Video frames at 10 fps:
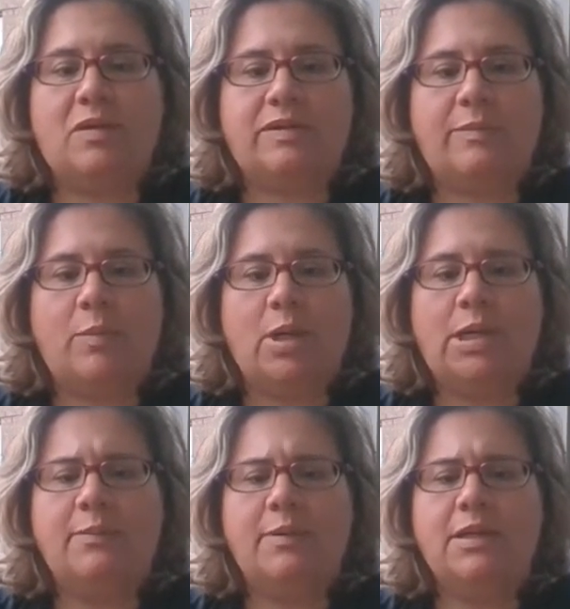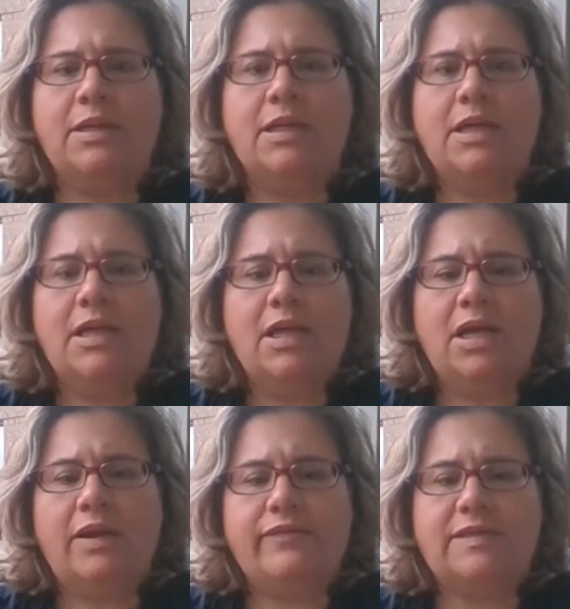It's a marble
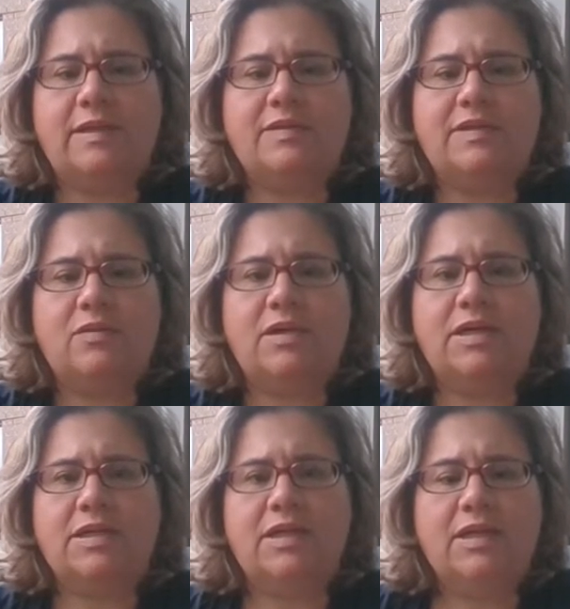of some sort.